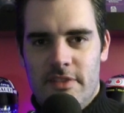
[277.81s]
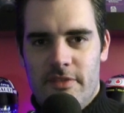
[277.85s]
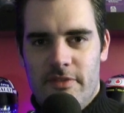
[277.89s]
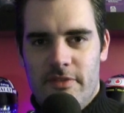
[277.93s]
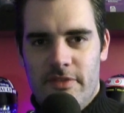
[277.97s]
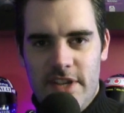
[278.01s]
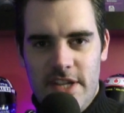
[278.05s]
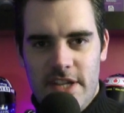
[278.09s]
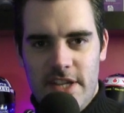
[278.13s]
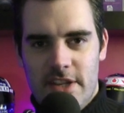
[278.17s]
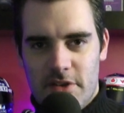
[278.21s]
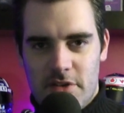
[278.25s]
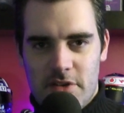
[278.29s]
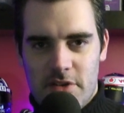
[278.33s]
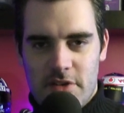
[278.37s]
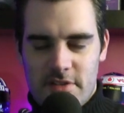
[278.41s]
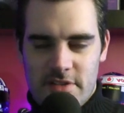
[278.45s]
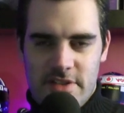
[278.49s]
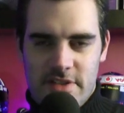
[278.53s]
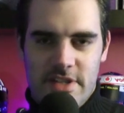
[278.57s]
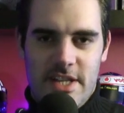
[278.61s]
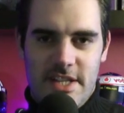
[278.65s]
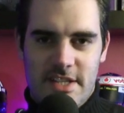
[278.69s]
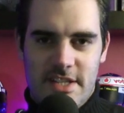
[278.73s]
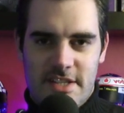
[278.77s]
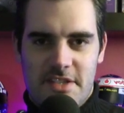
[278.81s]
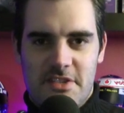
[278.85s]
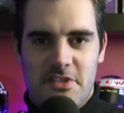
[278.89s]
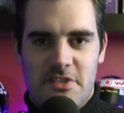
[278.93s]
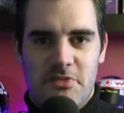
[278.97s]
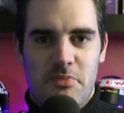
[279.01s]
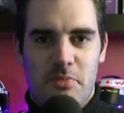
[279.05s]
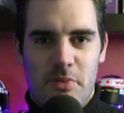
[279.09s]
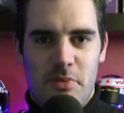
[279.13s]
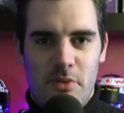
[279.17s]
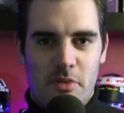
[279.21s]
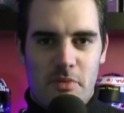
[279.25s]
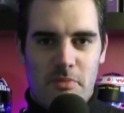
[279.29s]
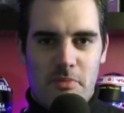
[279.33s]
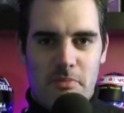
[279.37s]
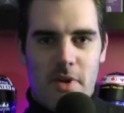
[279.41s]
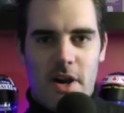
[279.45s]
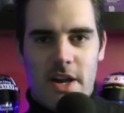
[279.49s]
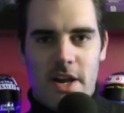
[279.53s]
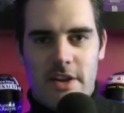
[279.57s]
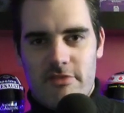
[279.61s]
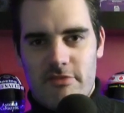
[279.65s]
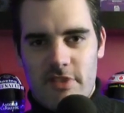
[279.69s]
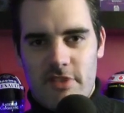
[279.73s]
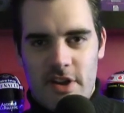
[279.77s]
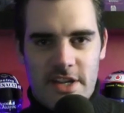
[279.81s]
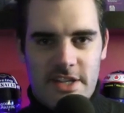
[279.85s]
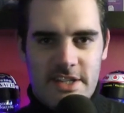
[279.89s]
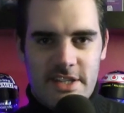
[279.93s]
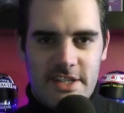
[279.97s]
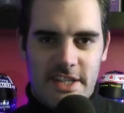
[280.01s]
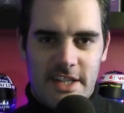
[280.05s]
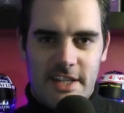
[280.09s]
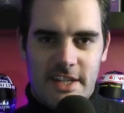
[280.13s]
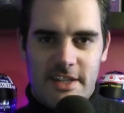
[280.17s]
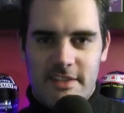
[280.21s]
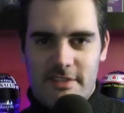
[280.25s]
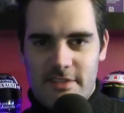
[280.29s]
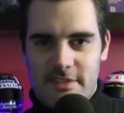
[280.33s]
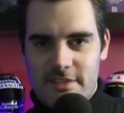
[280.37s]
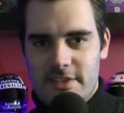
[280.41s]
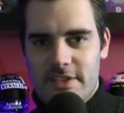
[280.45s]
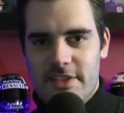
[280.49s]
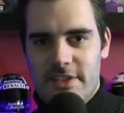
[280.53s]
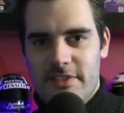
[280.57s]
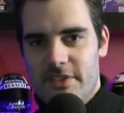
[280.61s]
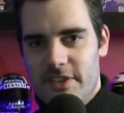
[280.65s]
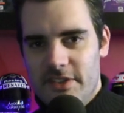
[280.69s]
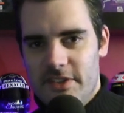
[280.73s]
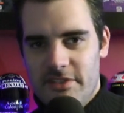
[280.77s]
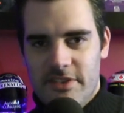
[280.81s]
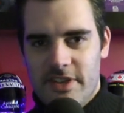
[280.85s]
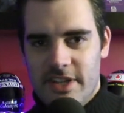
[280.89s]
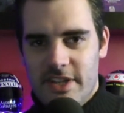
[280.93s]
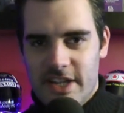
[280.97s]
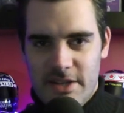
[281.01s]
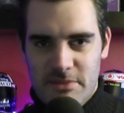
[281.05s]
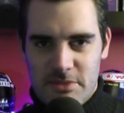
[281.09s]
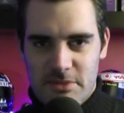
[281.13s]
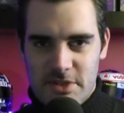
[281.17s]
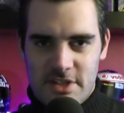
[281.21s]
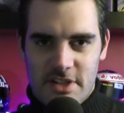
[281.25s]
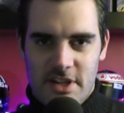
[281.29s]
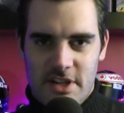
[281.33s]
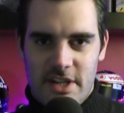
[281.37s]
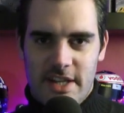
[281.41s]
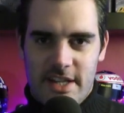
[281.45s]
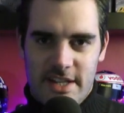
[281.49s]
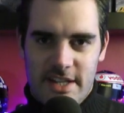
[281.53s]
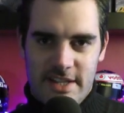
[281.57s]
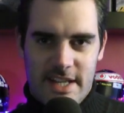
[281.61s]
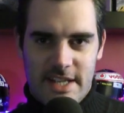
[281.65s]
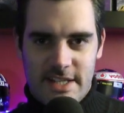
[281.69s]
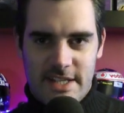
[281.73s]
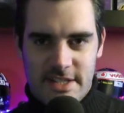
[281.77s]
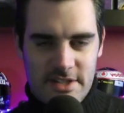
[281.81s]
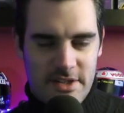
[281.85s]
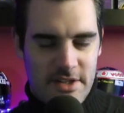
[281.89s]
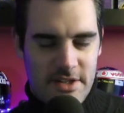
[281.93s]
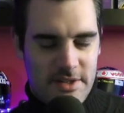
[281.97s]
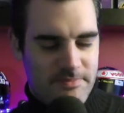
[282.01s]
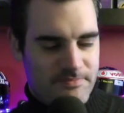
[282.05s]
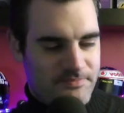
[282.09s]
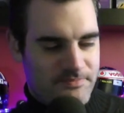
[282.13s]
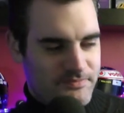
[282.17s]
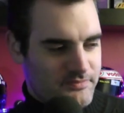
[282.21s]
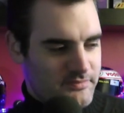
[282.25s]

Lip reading: video content to support my writing on the VV Gamer site at that time.